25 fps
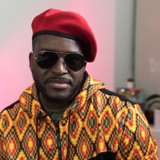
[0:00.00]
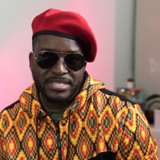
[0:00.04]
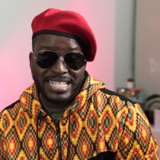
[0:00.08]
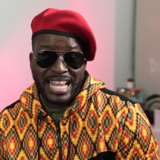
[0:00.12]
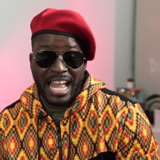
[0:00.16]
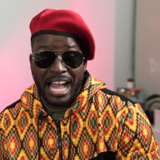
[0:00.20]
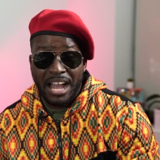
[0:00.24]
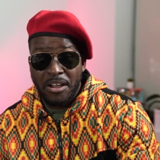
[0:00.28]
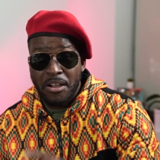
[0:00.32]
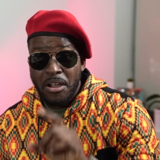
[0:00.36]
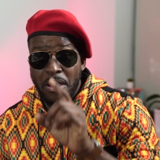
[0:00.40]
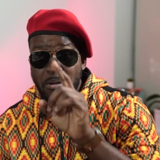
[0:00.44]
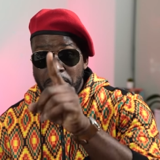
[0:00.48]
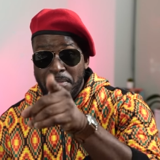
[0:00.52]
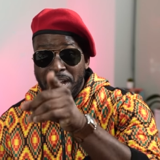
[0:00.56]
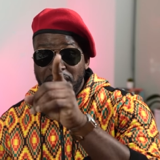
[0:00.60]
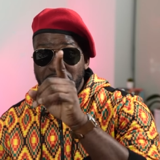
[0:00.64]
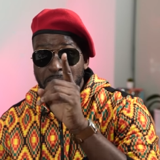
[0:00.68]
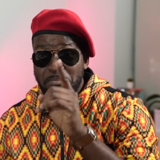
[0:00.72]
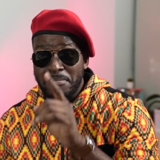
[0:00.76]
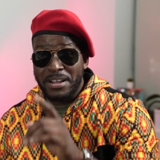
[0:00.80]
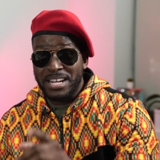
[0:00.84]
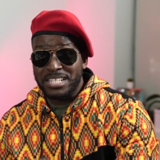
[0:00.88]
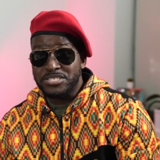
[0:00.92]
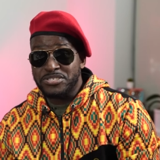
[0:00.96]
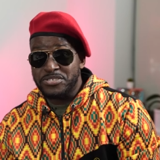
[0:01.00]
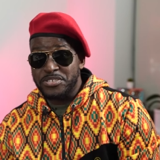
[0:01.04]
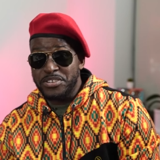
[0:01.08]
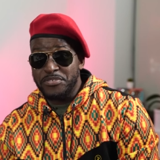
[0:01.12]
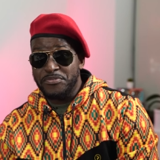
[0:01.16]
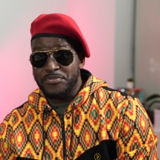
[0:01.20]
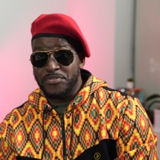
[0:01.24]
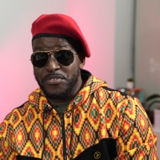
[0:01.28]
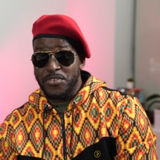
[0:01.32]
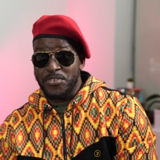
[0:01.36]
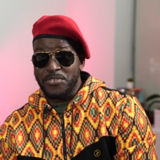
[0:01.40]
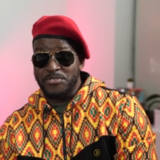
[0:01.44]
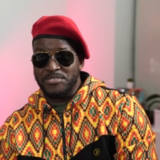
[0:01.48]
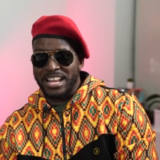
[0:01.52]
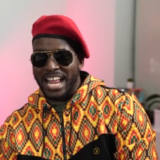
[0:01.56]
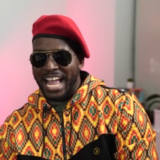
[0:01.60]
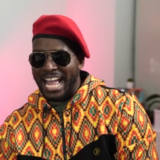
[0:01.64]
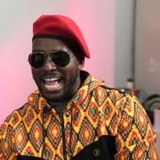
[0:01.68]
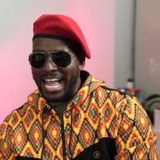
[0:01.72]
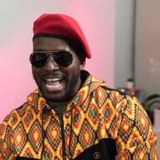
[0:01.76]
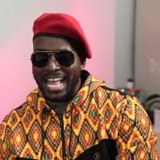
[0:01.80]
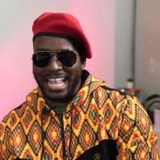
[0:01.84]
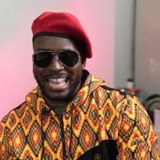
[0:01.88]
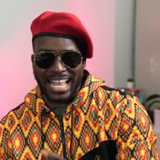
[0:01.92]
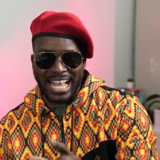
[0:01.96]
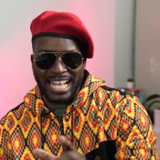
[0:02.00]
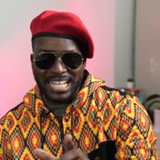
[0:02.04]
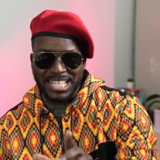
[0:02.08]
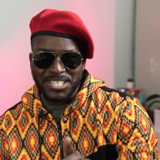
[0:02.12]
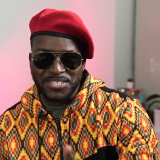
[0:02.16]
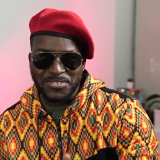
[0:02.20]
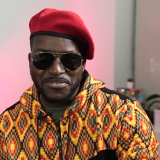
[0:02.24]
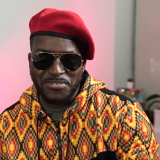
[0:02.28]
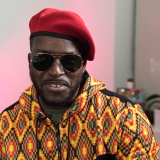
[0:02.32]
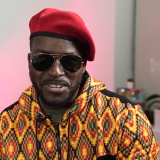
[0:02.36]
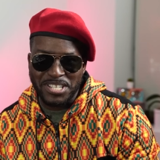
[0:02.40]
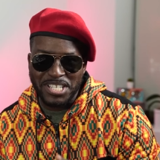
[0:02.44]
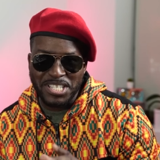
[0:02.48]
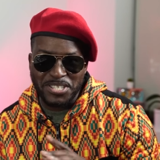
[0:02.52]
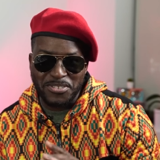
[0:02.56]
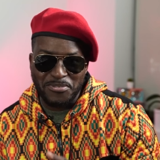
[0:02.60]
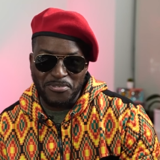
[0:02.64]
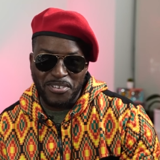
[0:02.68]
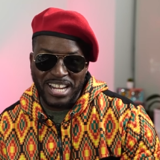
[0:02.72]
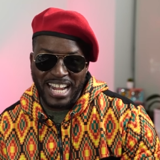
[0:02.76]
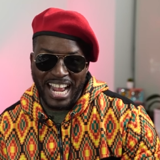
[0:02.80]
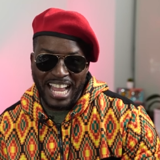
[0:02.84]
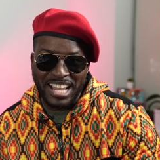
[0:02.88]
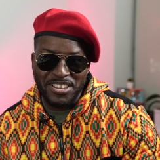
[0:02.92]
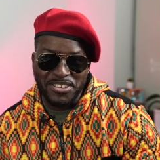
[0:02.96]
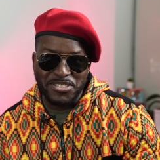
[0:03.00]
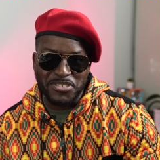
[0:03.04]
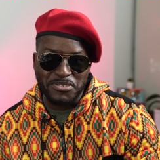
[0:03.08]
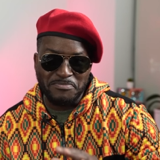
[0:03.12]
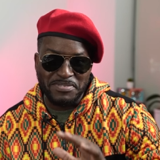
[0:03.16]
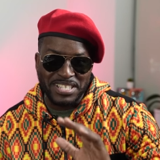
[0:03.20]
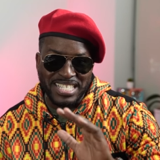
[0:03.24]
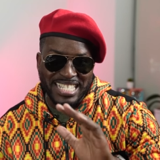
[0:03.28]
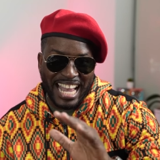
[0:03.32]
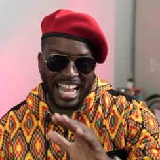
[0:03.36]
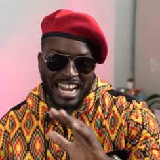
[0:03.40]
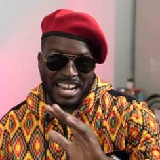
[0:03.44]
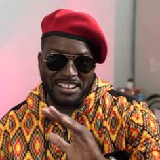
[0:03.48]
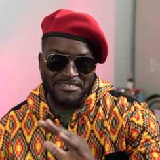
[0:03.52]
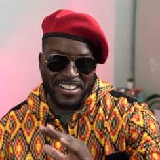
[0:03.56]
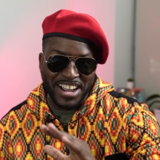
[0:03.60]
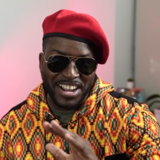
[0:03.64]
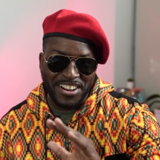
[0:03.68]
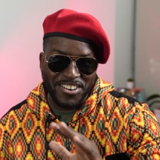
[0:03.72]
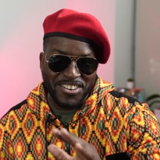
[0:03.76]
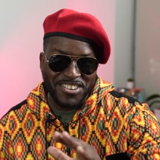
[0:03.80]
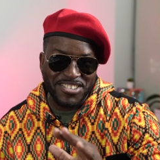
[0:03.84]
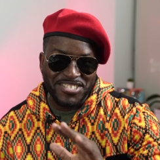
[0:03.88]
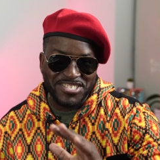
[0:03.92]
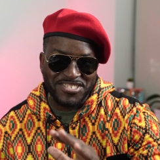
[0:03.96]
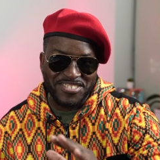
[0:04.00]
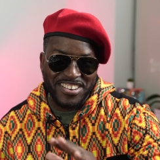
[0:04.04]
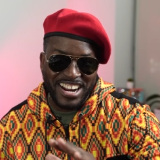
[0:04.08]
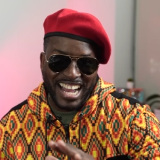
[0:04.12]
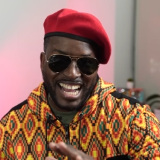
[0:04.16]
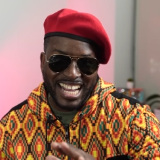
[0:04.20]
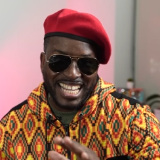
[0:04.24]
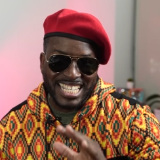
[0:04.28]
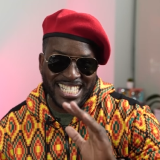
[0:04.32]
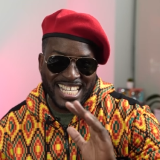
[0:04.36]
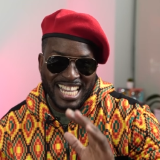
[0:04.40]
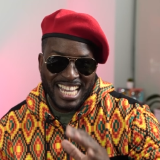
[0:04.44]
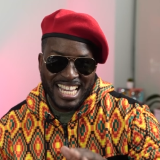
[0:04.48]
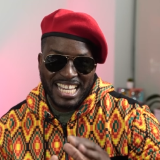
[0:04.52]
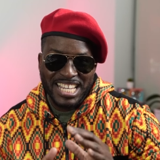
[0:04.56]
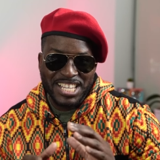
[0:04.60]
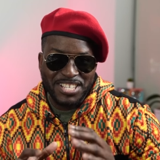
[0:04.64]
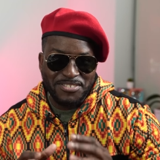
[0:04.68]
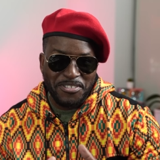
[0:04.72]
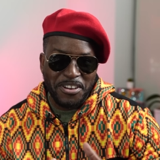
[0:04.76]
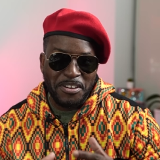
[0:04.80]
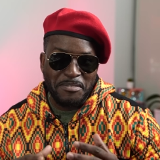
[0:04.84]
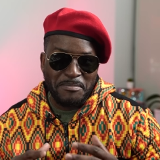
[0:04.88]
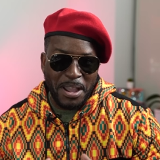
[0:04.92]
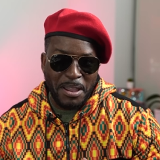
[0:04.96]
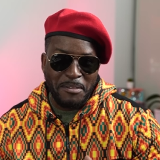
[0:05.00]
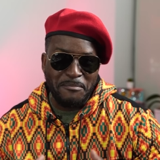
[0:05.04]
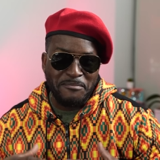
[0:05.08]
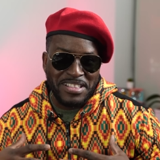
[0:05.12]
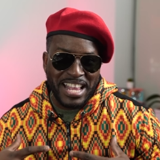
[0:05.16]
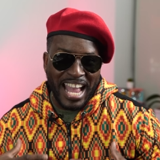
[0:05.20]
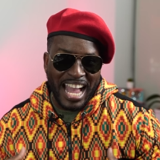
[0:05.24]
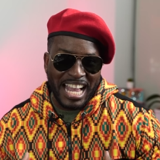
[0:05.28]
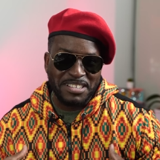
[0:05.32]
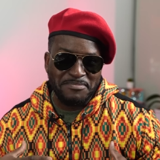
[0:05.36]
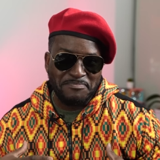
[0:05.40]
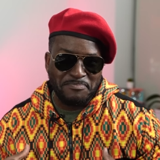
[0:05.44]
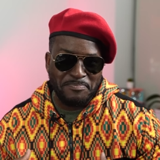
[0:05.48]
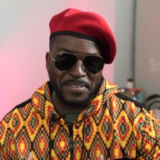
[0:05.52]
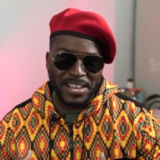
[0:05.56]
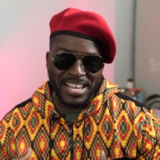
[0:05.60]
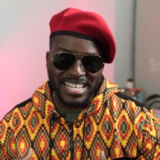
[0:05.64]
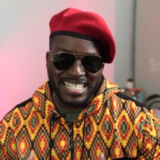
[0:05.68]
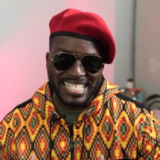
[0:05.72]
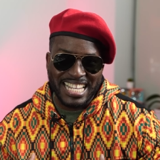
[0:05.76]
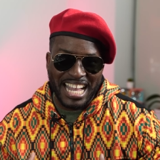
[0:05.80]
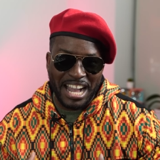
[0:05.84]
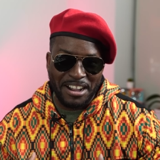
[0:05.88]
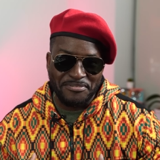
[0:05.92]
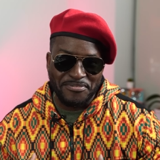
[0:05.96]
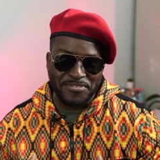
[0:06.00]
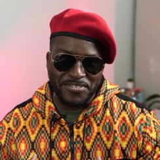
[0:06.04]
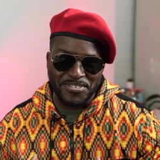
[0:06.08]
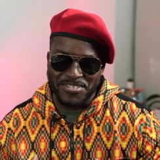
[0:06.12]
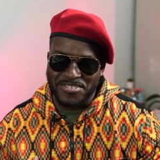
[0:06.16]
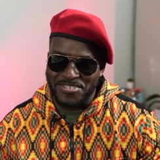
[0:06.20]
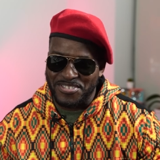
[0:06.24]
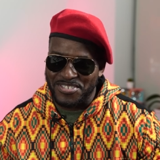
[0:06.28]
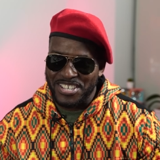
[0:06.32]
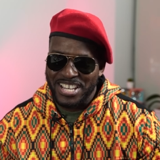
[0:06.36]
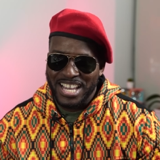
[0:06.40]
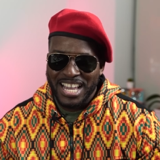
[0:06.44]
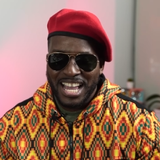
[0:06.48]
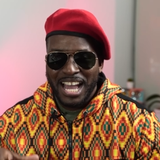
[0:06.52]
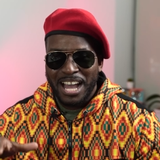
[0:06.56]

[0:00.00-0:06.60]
Now, my number three phone, I like this one. This is the one I used to be signing my contract. It's one of my nice personal phones.